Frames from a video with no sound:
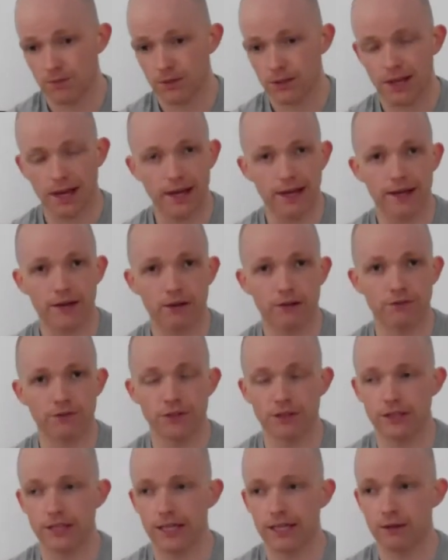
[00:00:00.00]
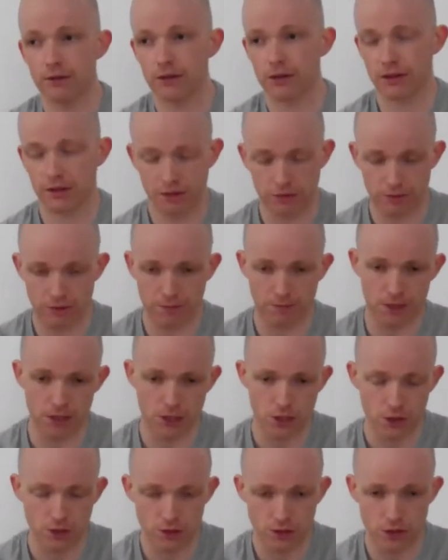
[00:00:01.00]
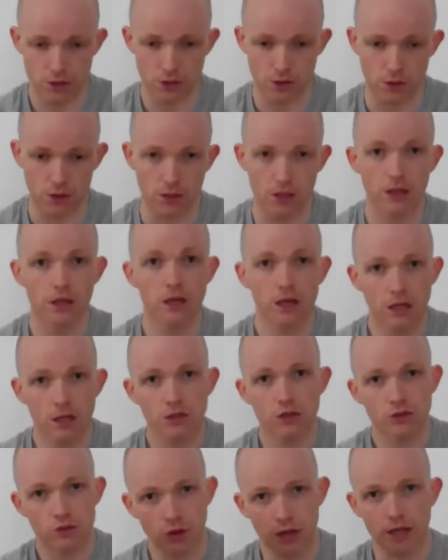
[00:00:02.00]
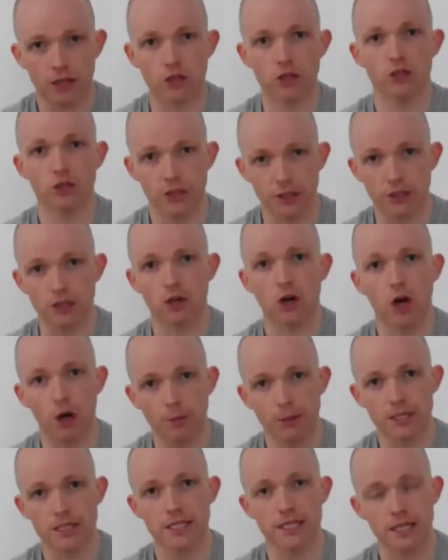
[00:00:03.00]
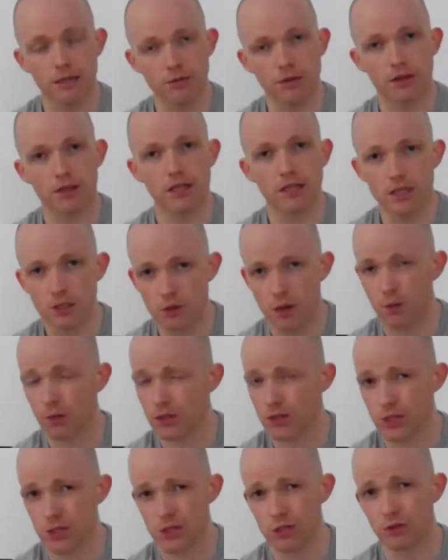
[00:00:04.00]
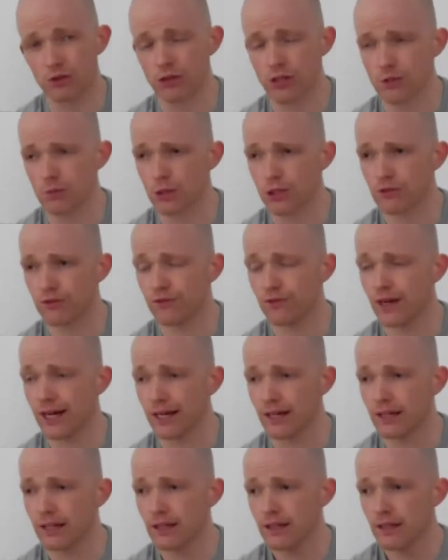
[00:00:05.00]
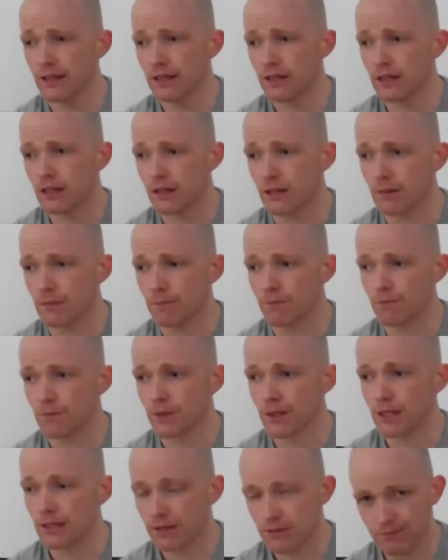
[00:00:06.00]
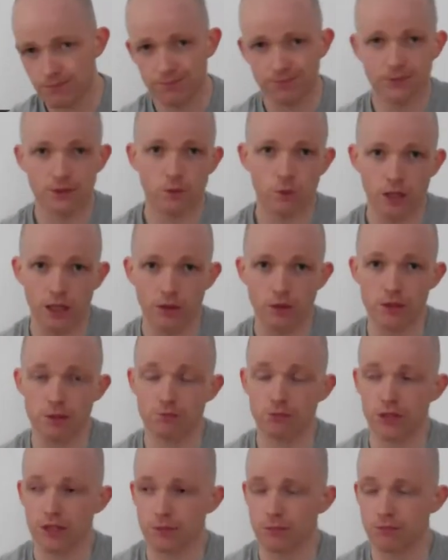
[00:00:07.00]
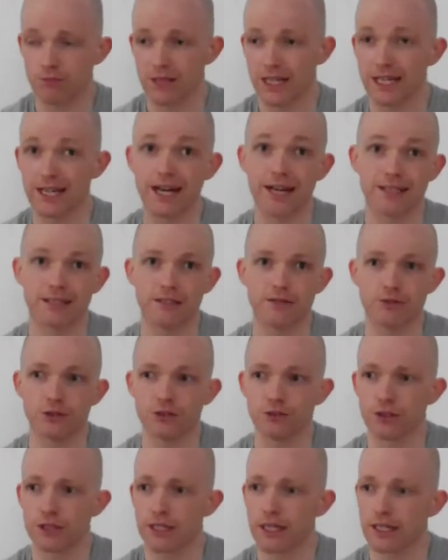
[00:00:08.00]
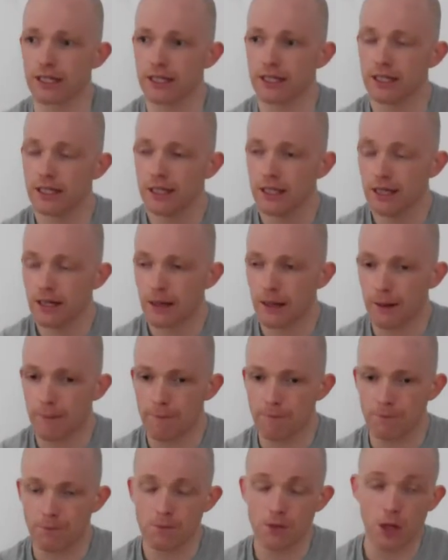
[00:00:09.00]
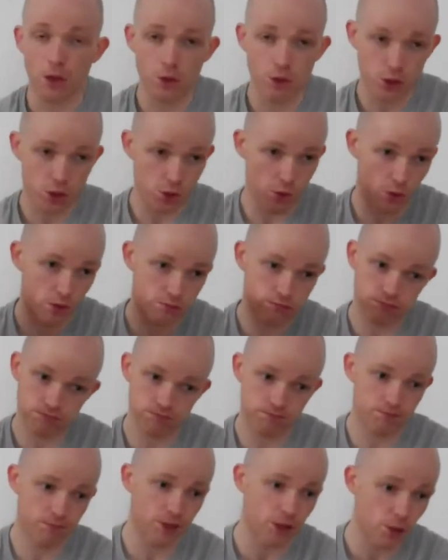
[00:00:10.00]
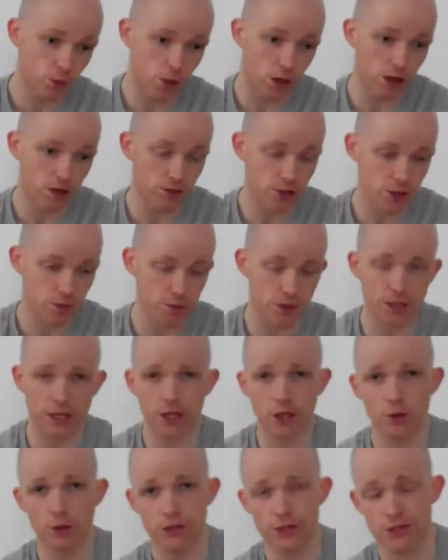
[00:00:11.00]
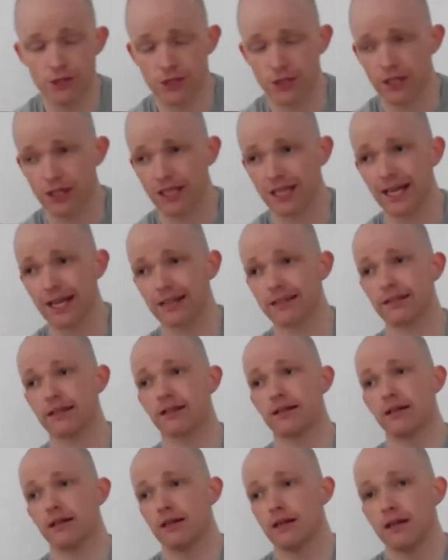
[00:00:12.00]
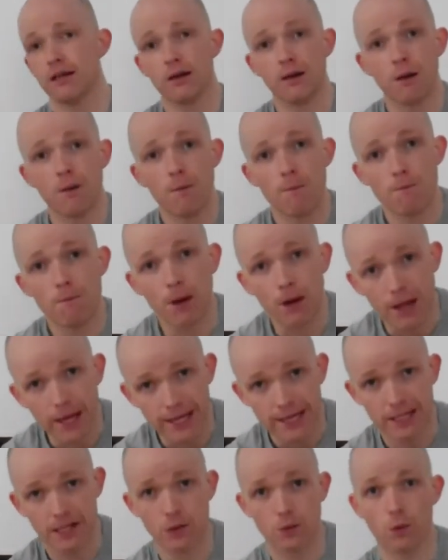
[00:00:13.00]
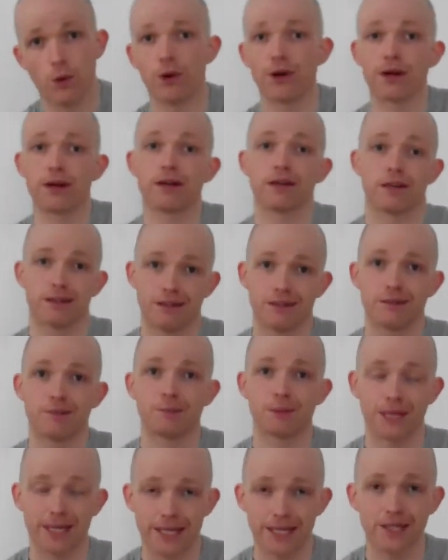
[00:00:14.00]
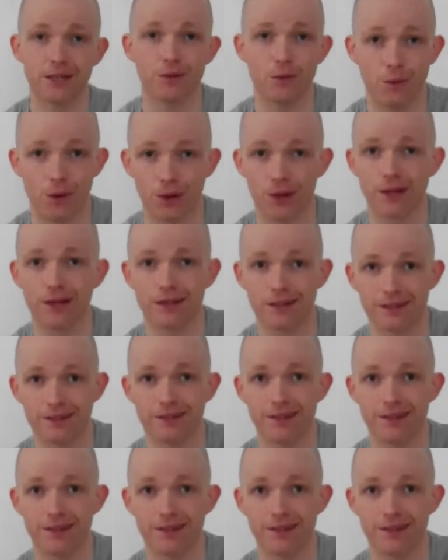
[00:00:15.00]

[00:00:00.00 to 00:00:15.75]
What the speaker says: Tired off the day with my son, so try and cut your carb intake with that so I wasn't storing as much fat while I was pretty inactive during the night. Also, you know what, something I always used to neglect, plenty of water.